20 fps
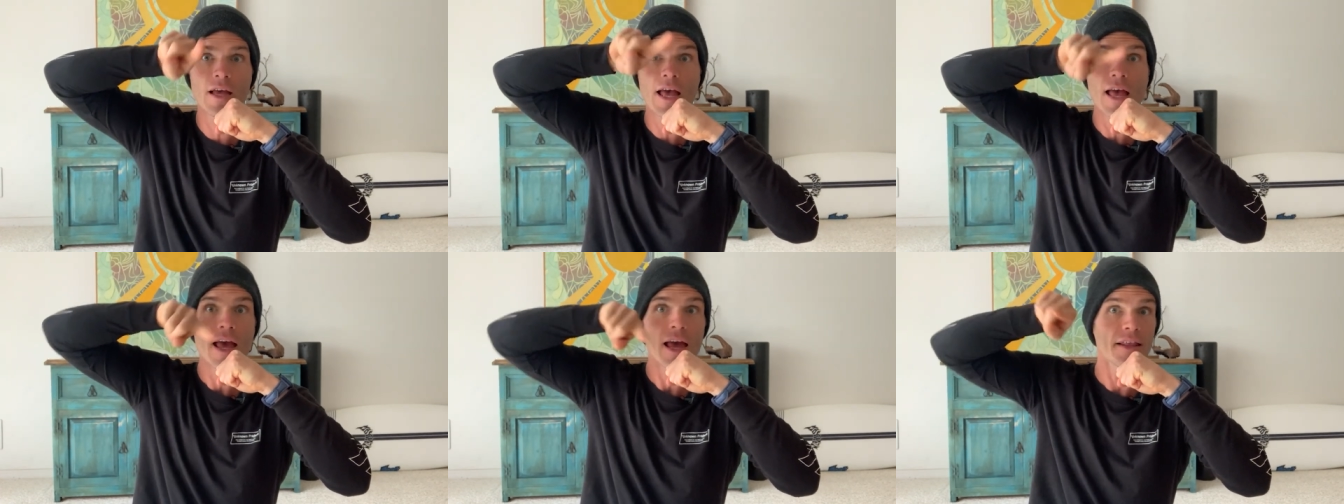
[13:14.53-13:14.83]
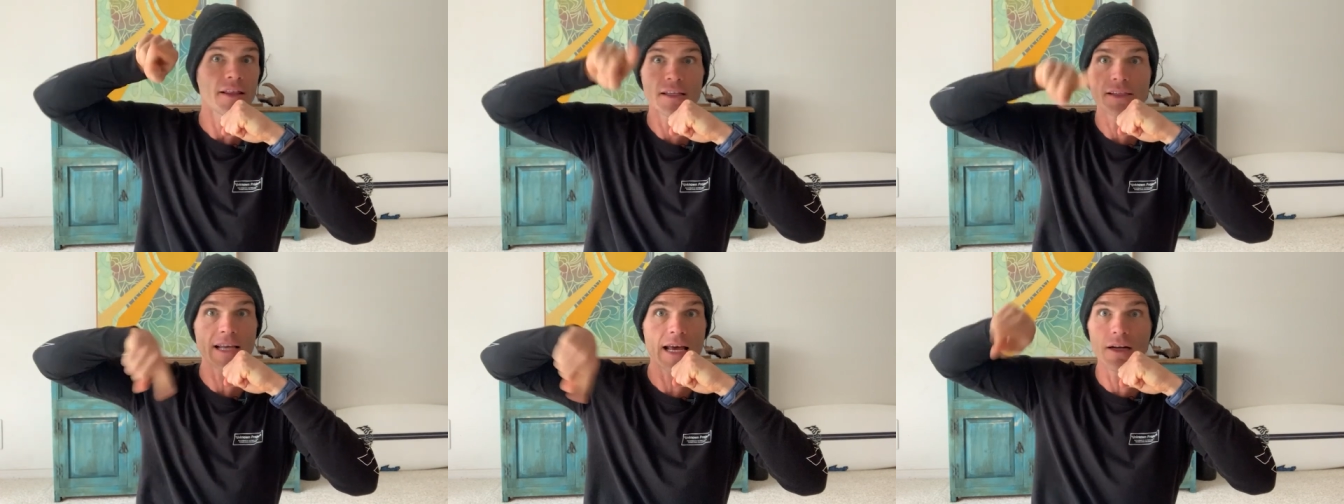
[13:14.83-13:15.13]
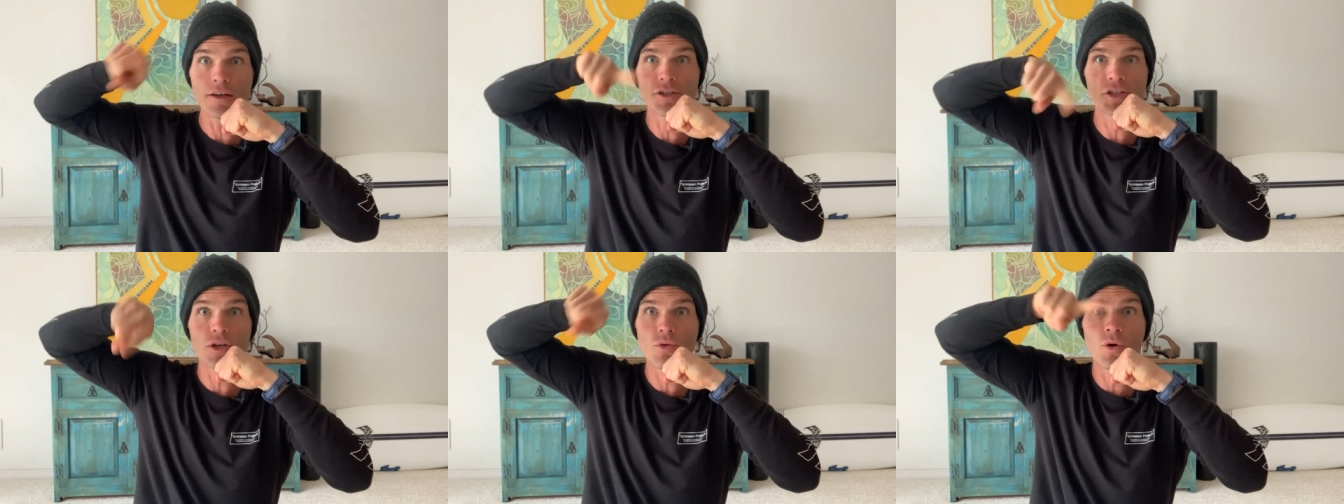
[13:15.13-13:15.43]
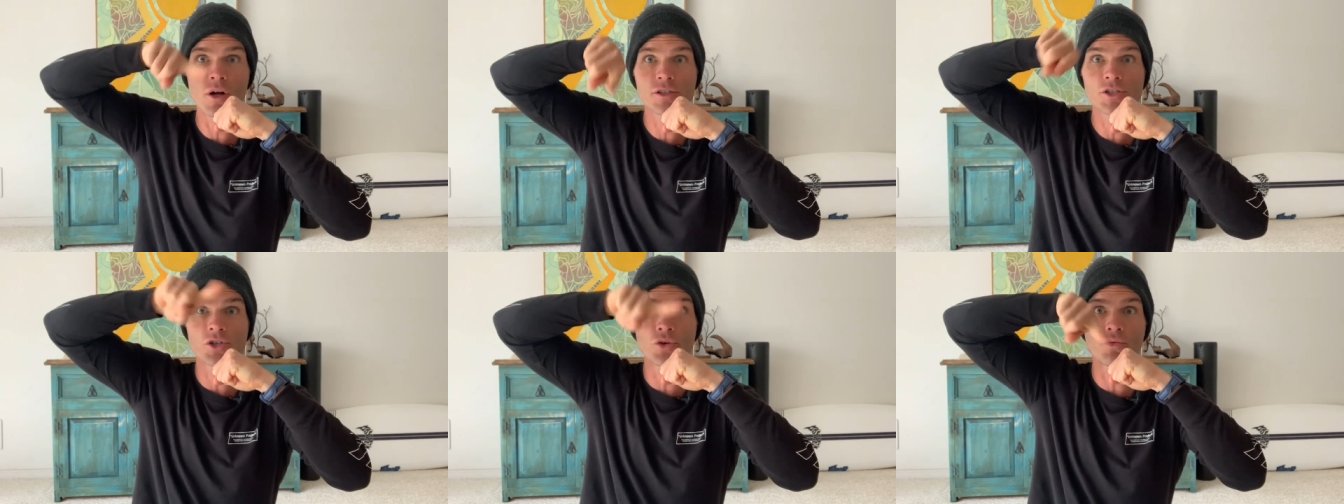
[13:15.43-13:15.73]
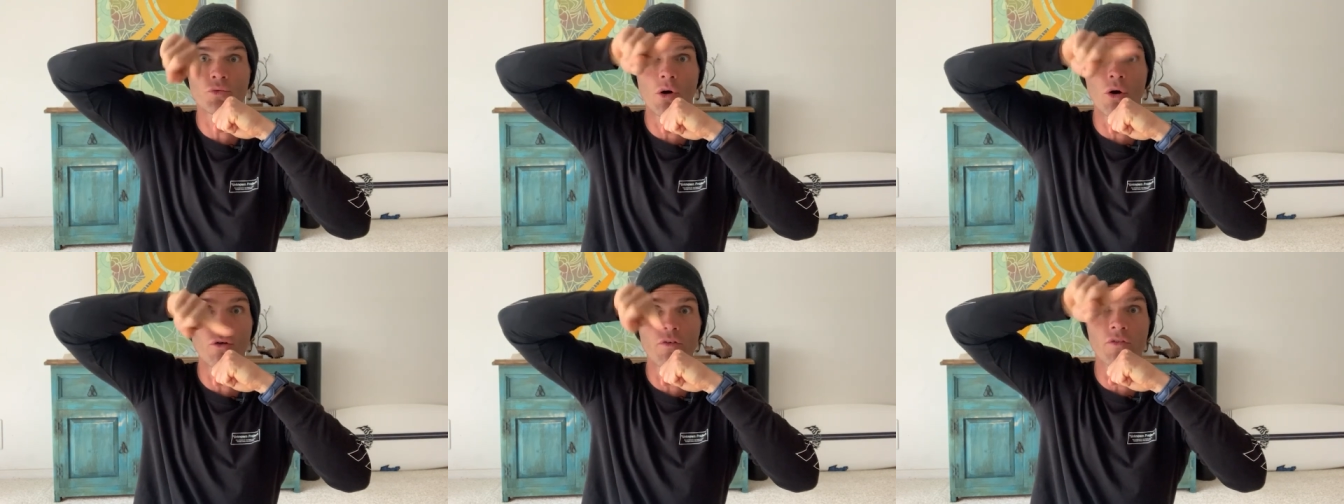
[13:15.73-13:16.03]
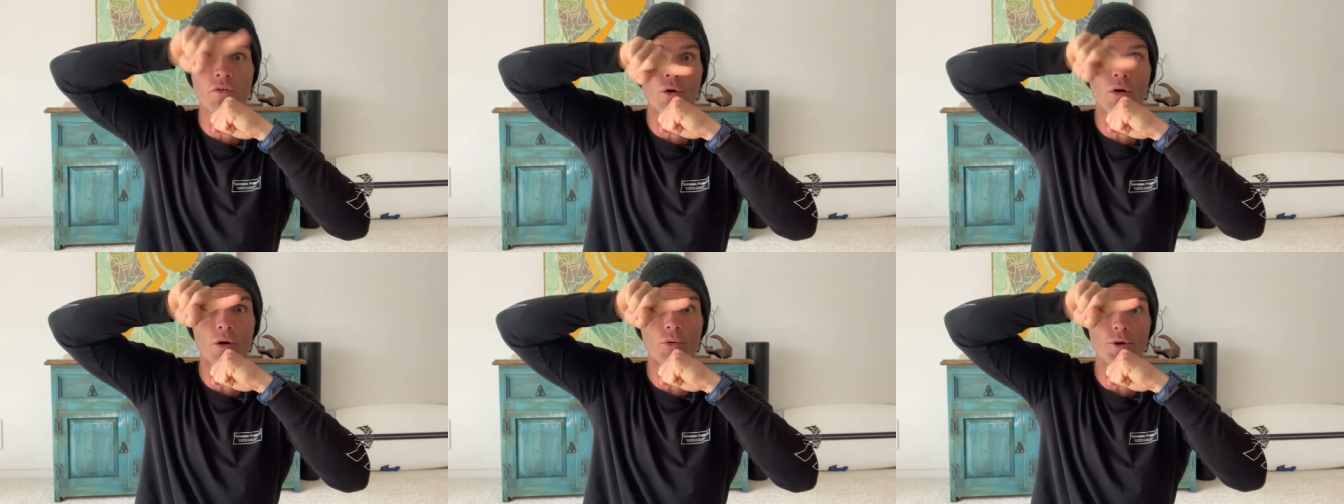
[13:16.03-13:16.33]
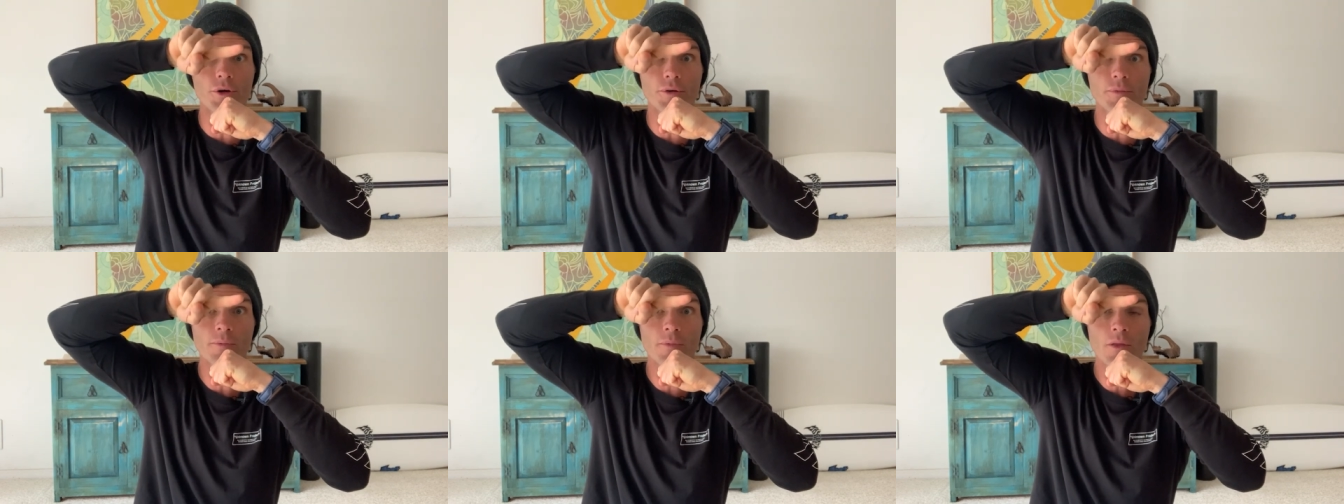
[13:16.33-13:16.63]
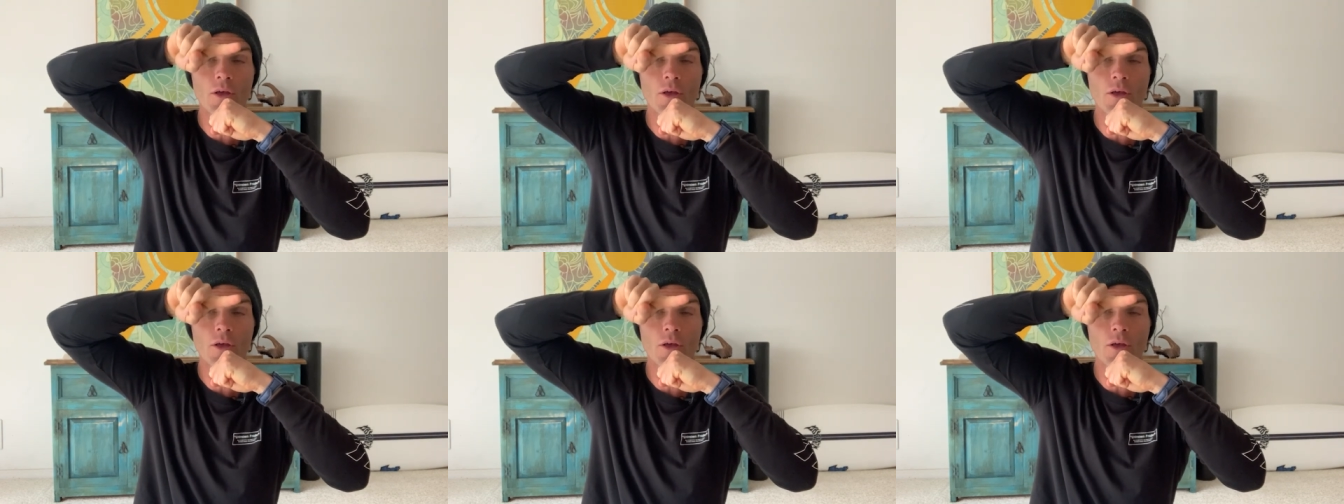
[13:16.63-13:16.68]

And this energy wants to roll forward,